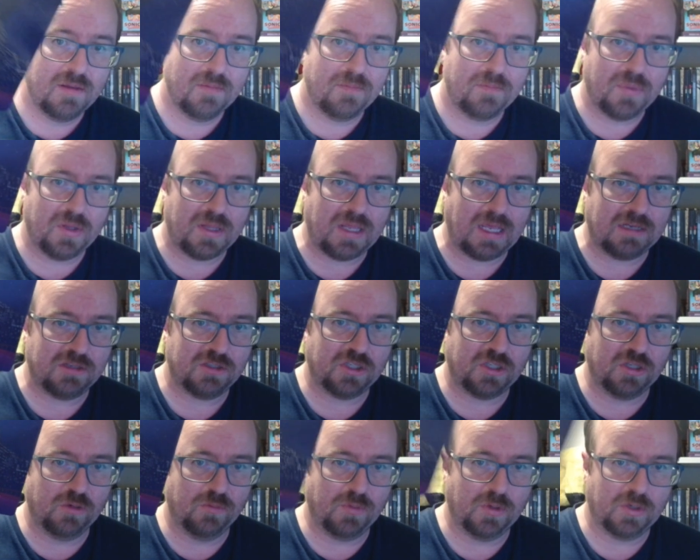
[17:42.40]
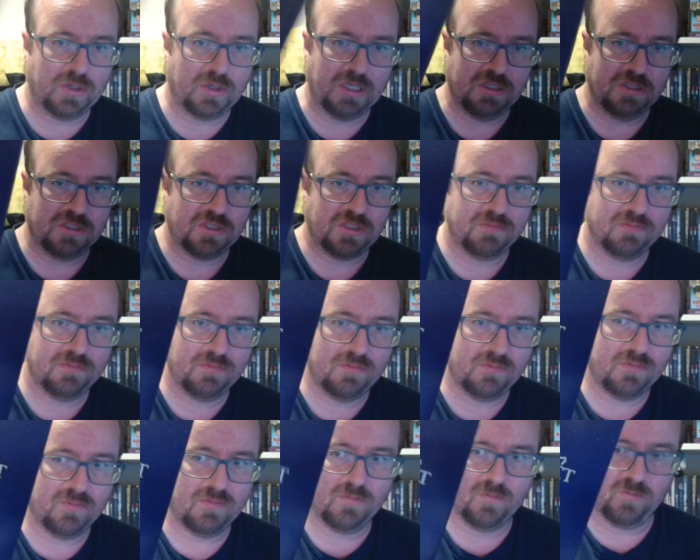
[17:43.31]
But that steelbook is
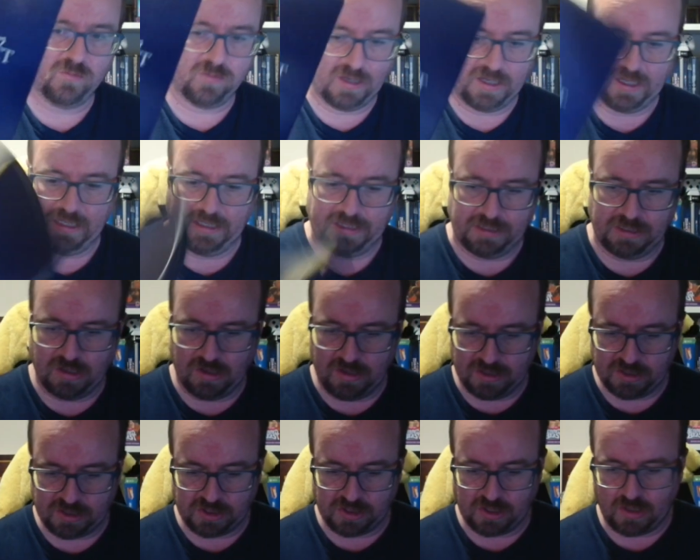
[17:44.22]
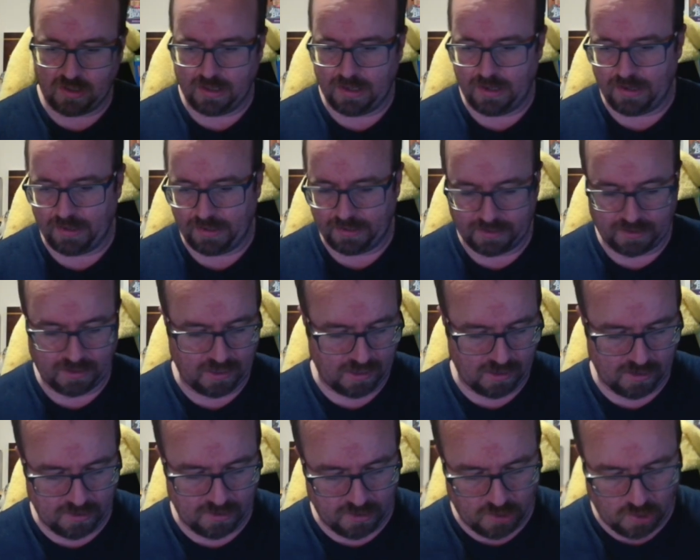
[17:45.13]
really nice. I like that
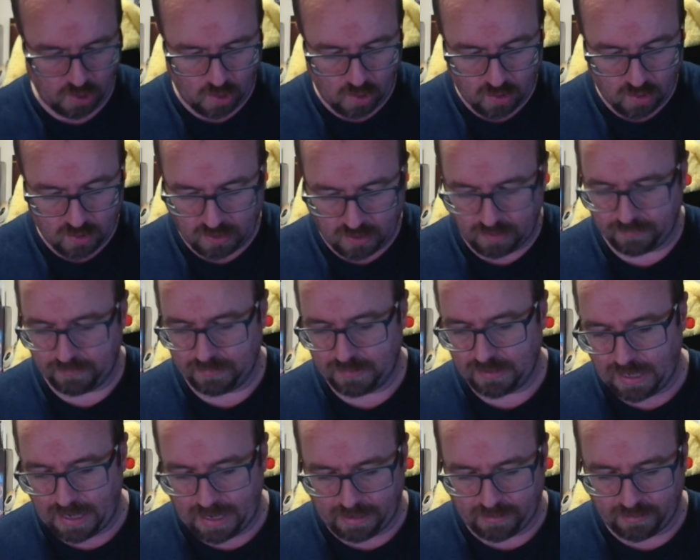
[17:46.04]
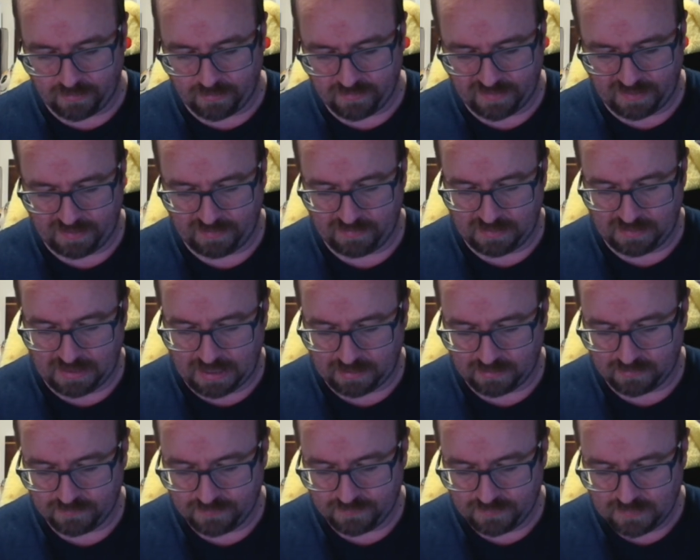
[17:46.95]
a lot. I'm glad I found that,
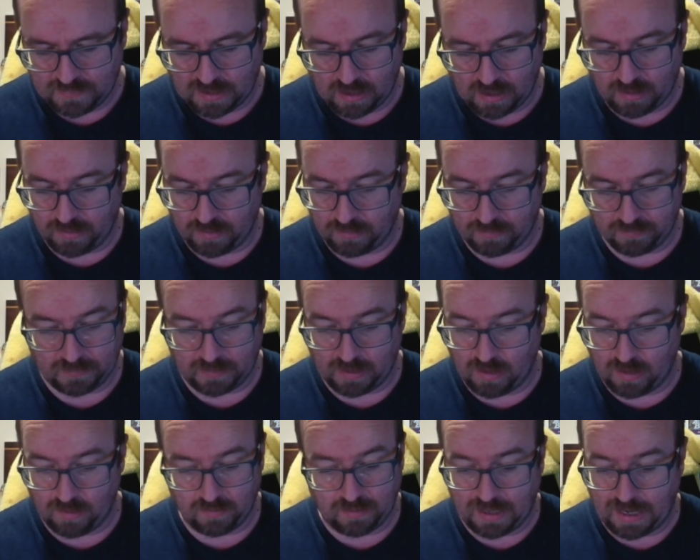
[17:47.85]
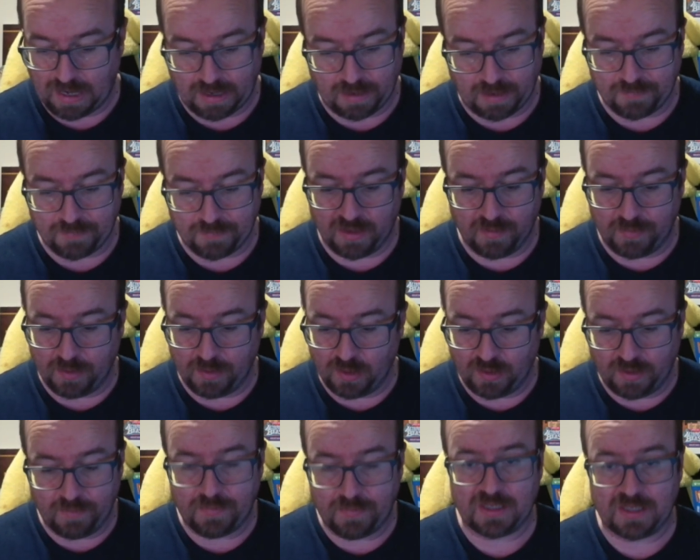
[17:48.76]
and I'm glad I bit the
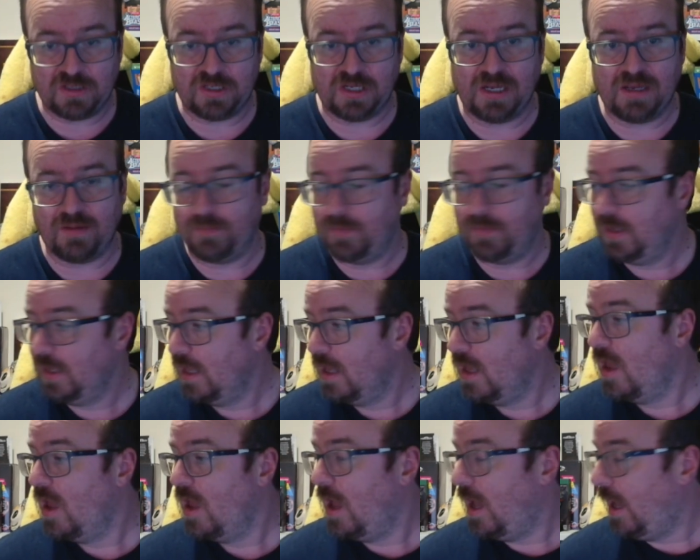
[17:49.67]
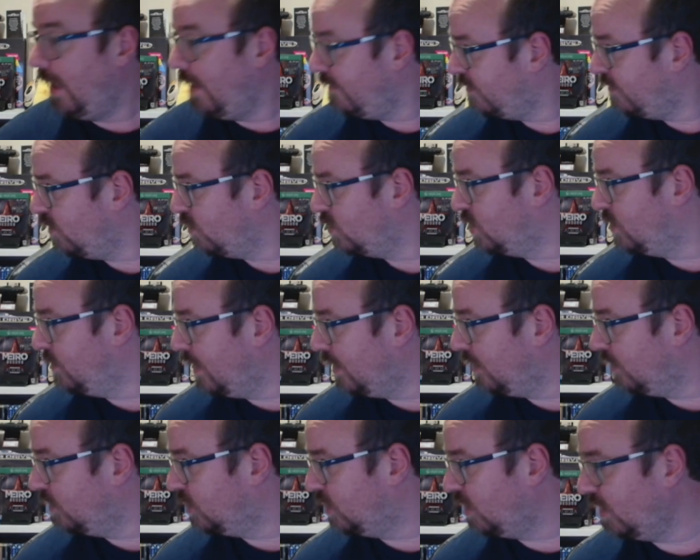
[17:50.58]
bullet and picked it up. I have got some
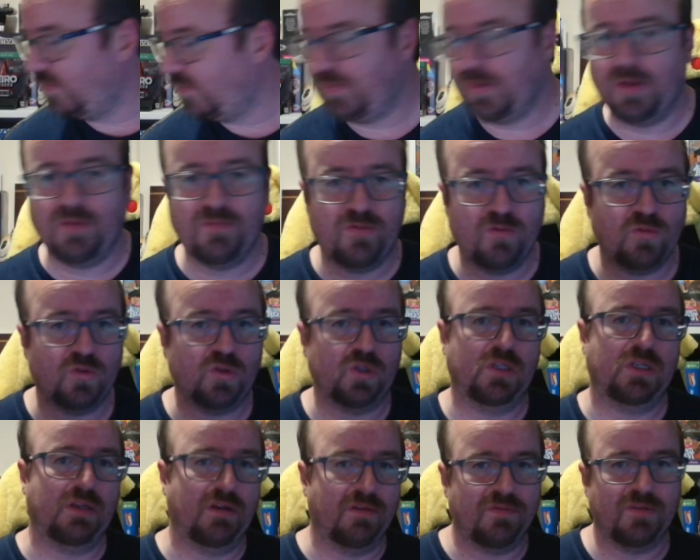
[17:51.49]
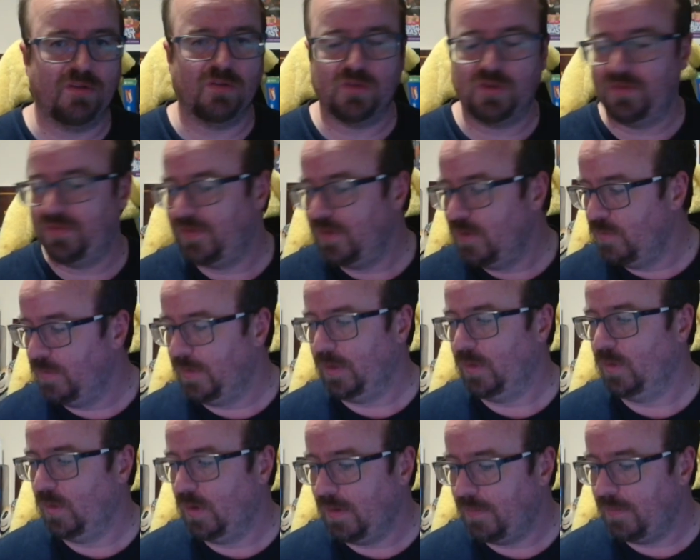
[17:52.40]
other stuff, but unfortunately I forgot to film it
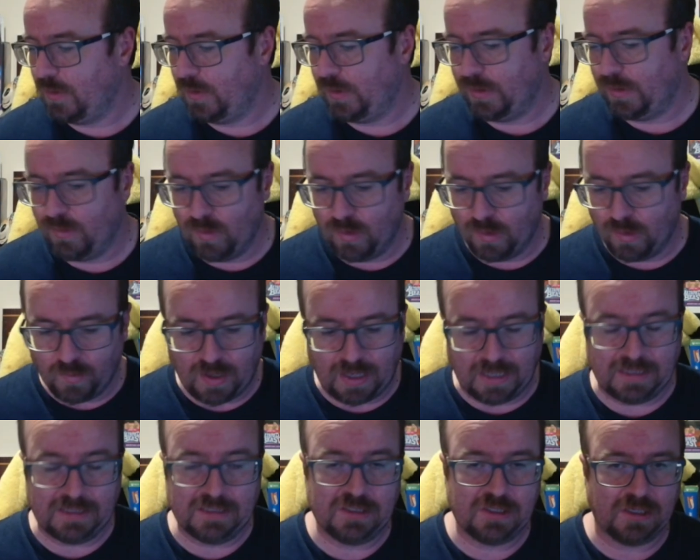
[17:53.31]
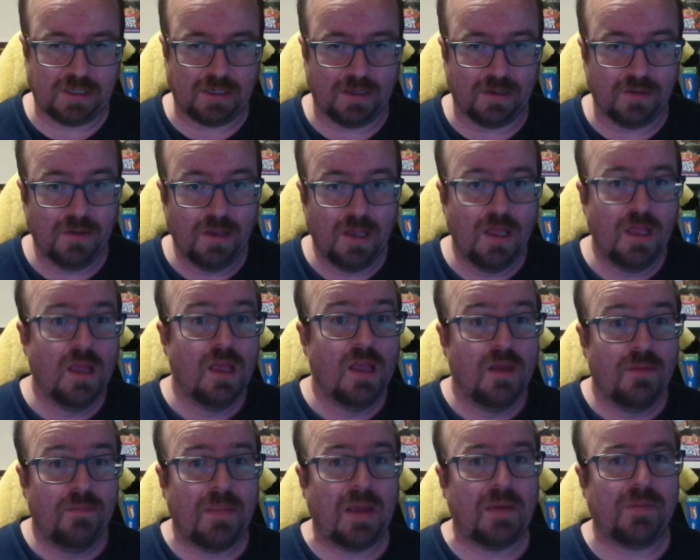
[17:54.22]
all and I put it all away. So
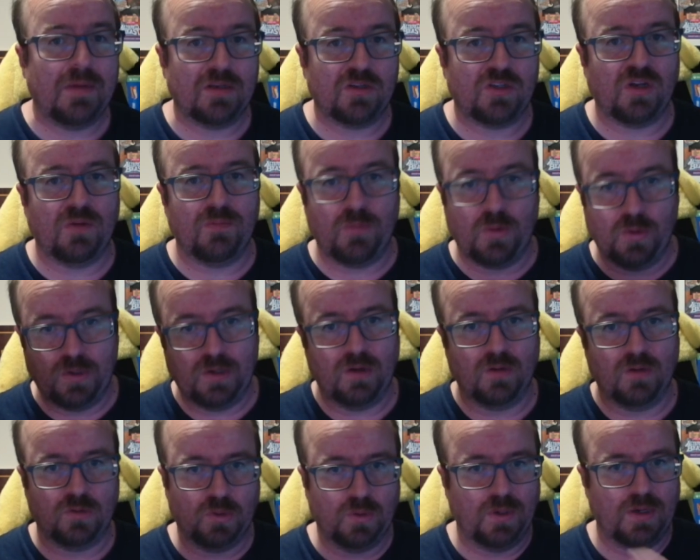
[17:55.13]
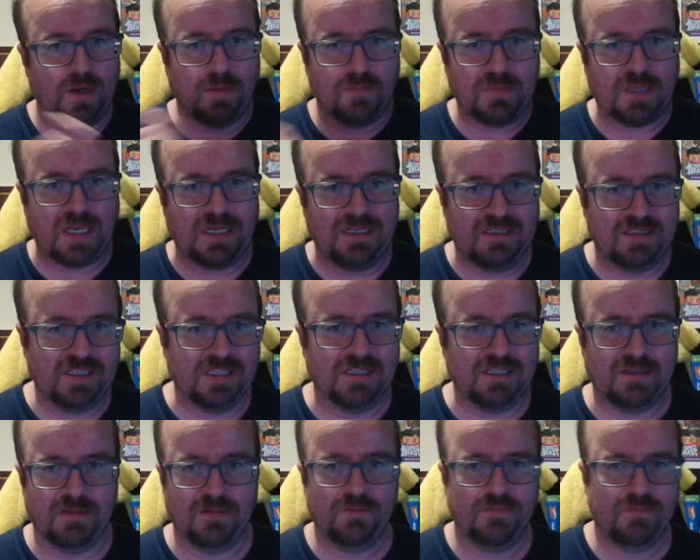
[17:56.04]
maybe at some point I'll do an
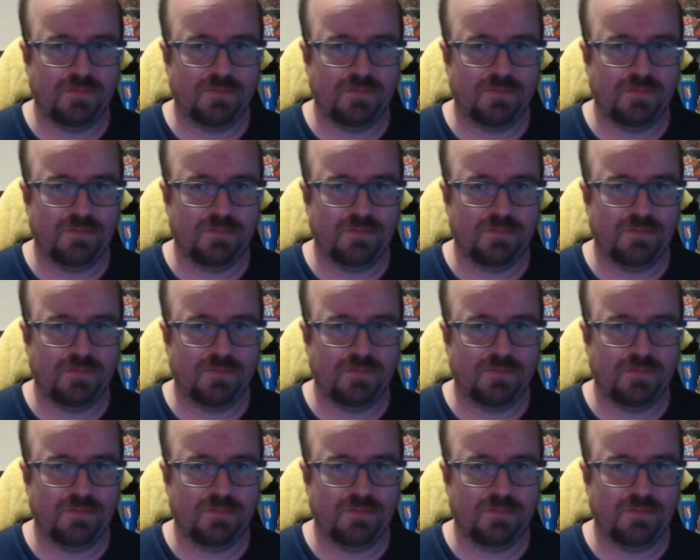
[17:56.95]
updated